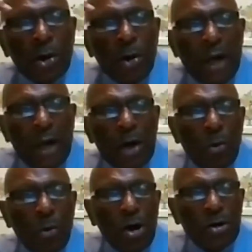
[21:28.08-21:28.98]
who
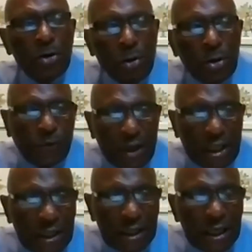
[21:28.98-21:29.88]
have warned you to
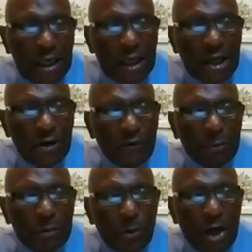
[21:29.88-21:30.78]
flee from the